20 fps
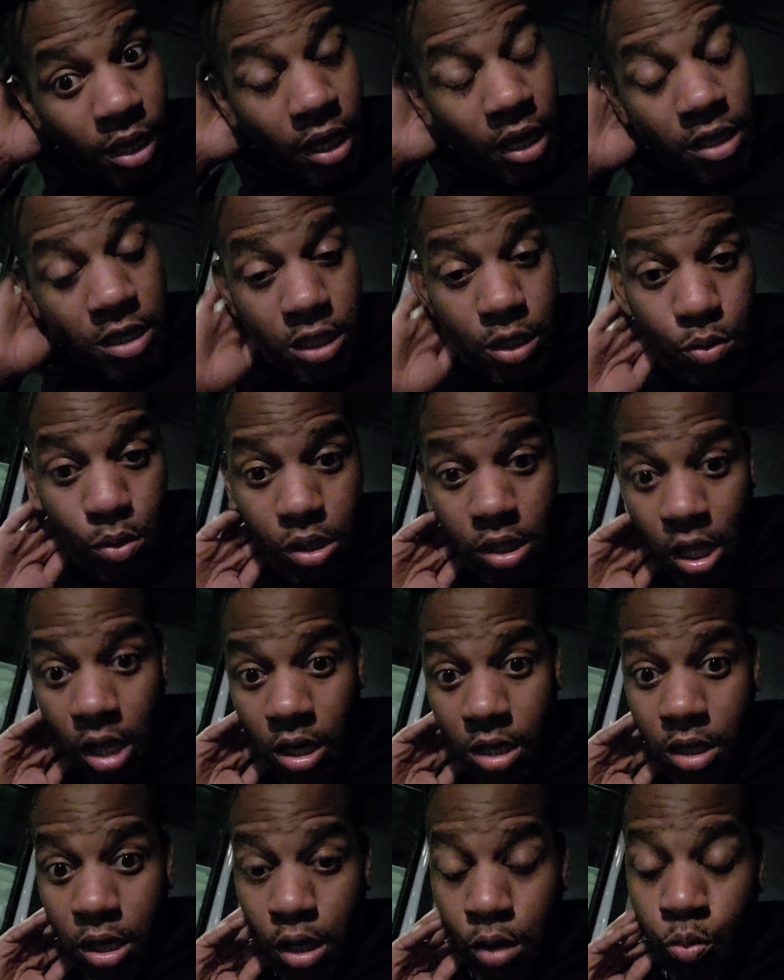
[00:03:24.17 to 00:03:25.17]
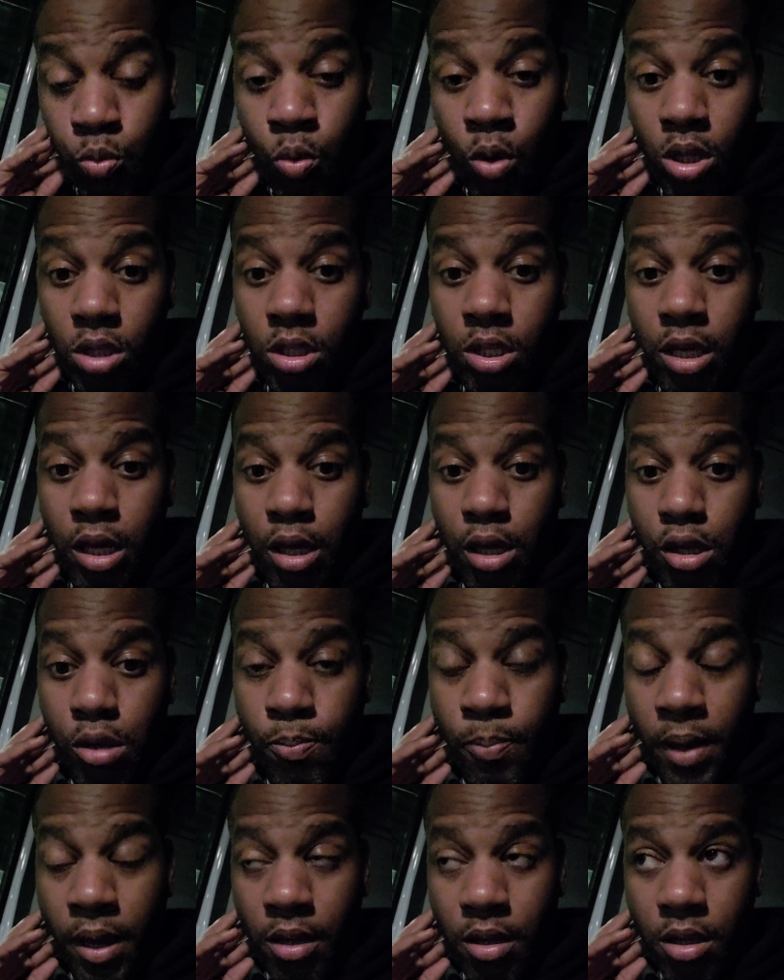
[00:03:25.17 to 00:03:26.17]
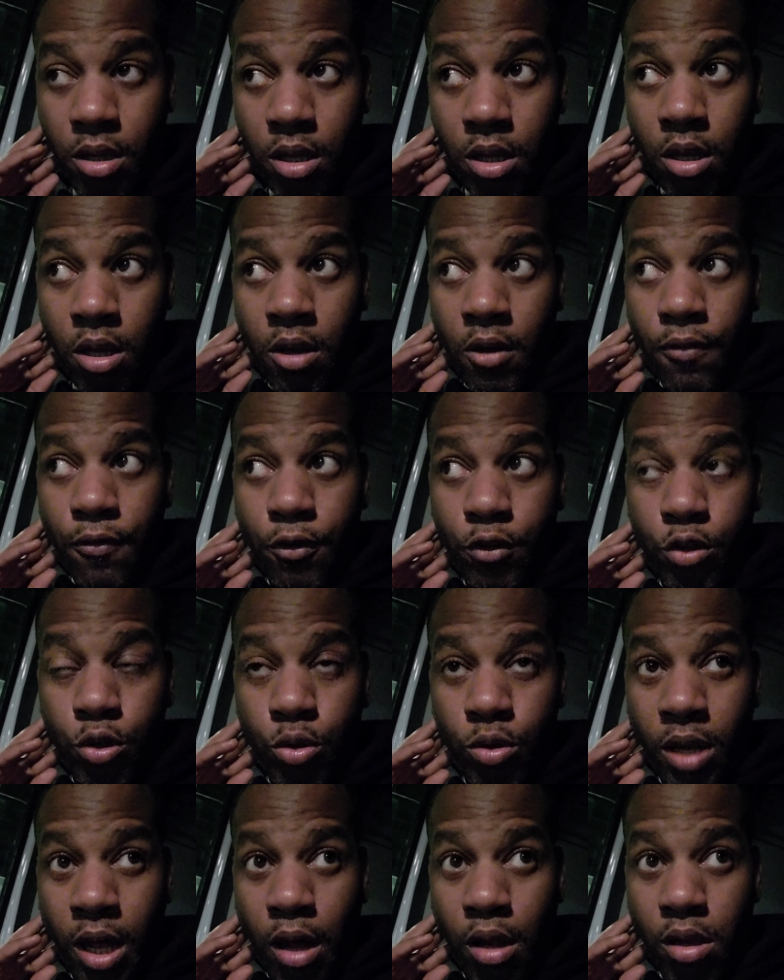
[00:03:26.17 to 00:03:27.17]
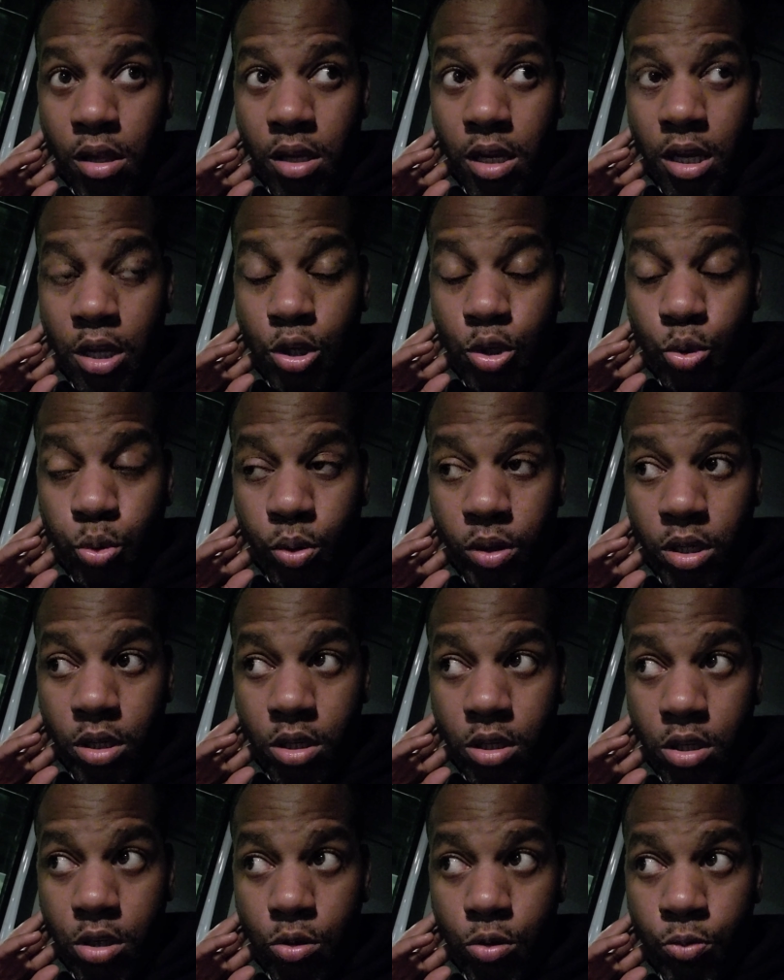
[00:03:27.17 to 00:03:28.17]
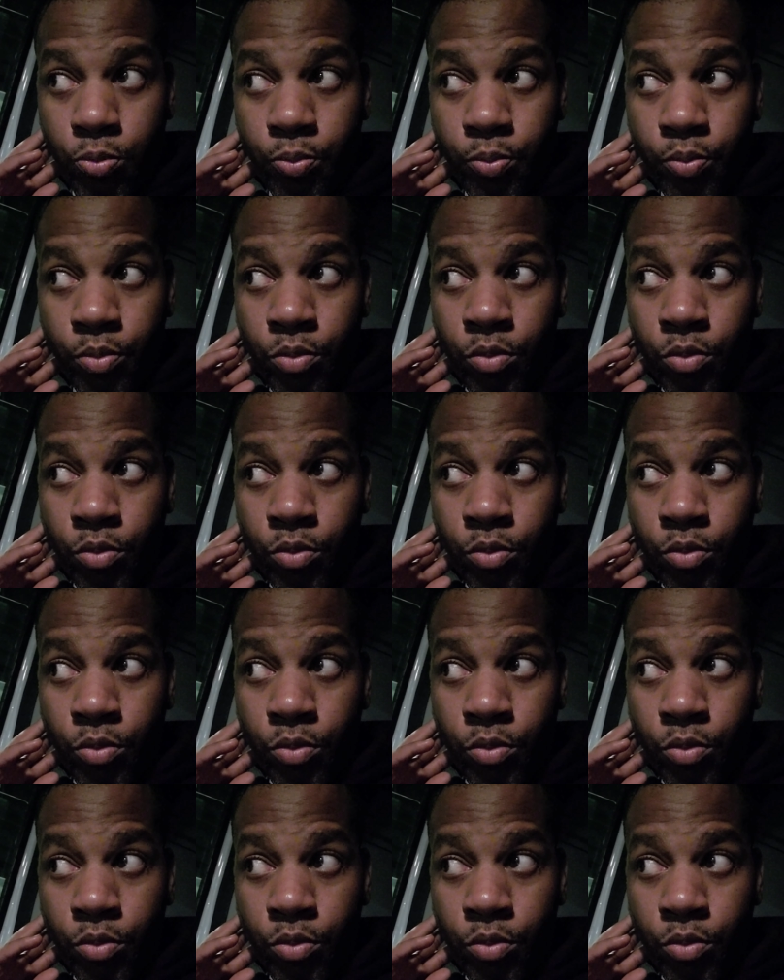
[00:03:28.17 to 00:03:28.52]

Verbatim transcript: and she was telling us what to expect for 2022